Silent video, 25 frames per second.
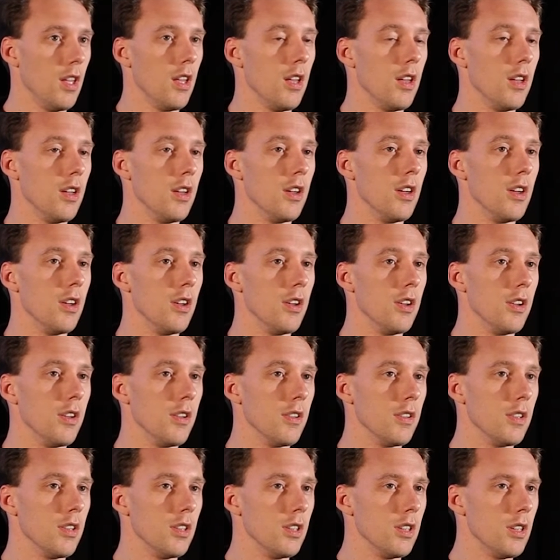uh,
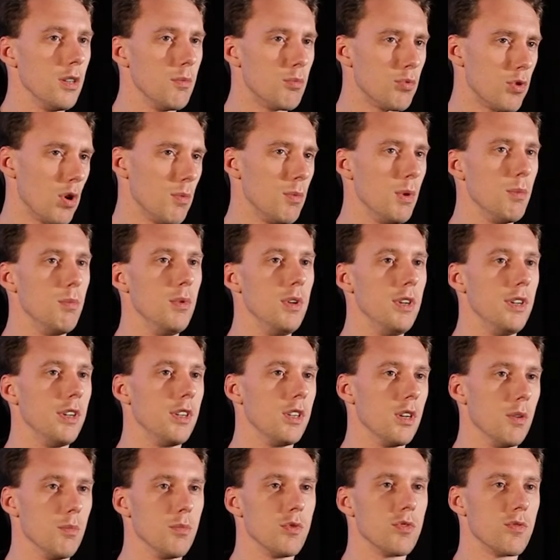it probably
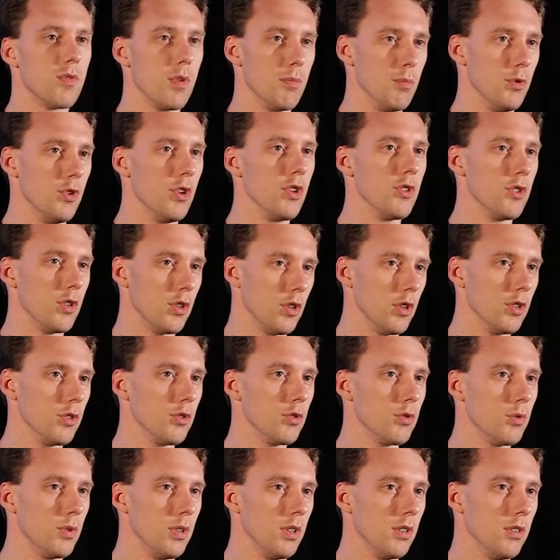comes from another
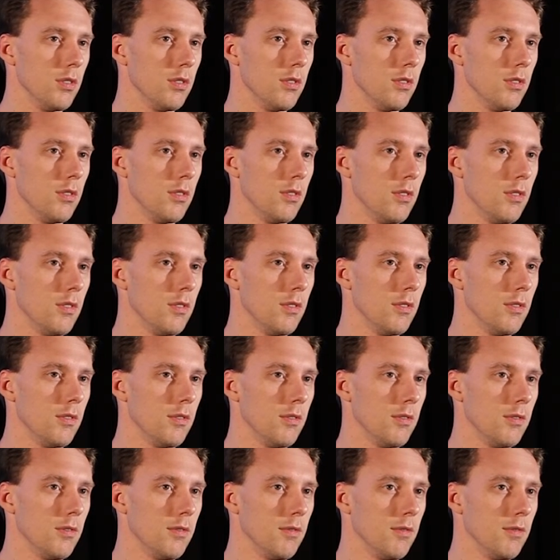country.
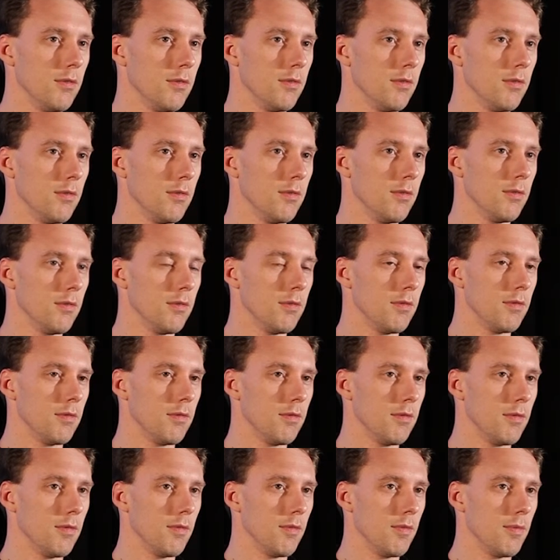So, so they
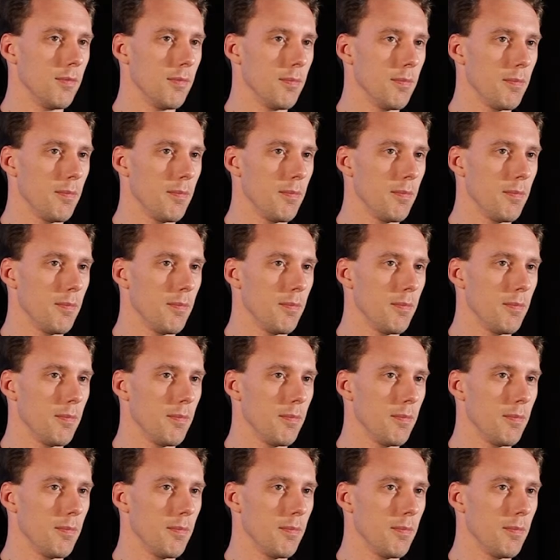assume